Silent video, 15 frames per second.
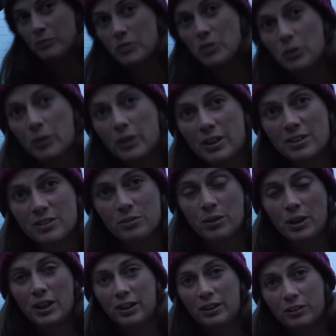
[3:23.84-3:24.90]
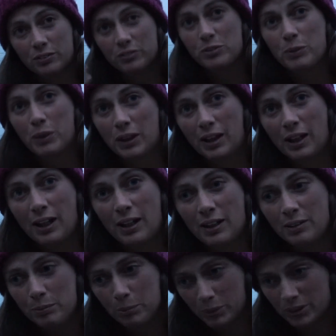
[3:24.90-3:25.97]
So it is raining enough to wear a hat,
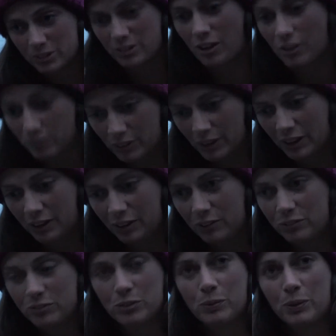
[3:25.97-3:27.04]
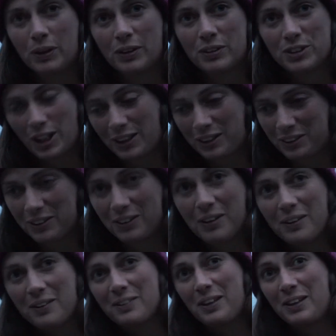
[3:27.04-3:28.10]
but it's not raining enough to wear a jacket.
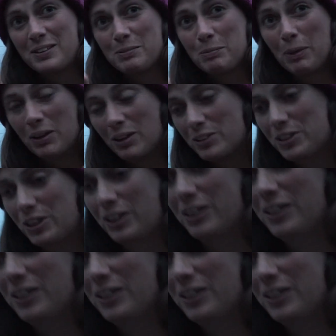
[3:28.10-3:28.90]
That's my logic.